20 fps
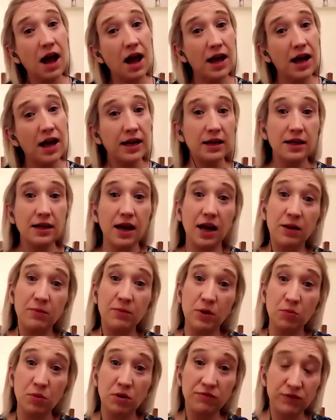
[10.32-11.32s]
I
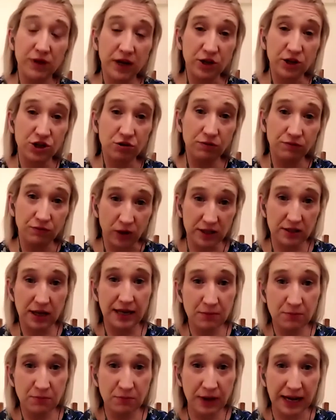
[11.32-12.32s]
am a professional
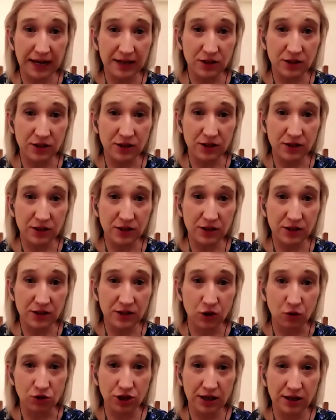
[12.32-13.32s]
voice and
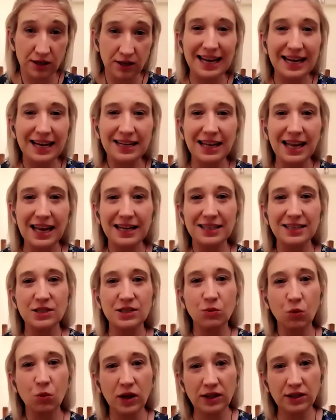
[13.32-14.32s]
impact coach. And I'd
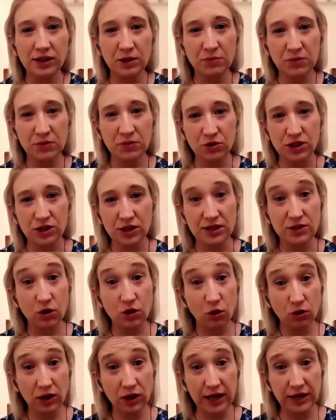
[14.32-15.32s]
like to welcome you to
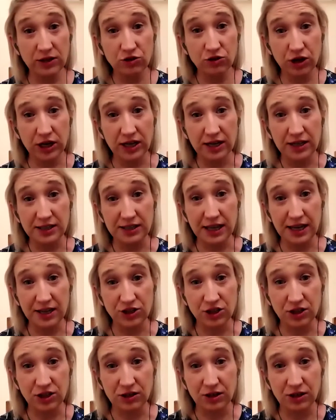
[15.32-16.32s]
this online training
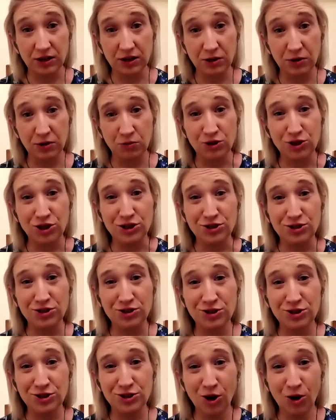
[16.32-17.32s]
session, which is
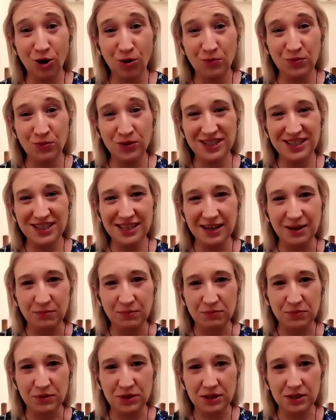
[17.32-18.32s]
top
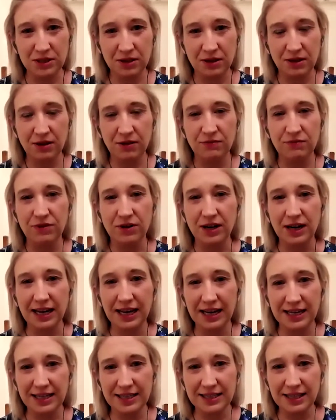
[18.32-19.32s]
tips for
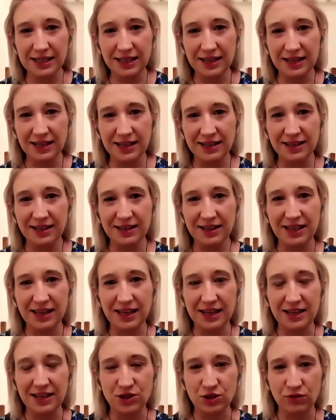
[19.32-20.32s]
acing the
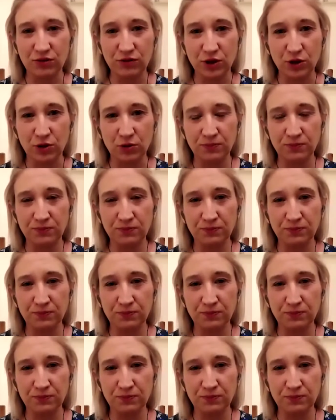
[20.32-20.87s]
interview.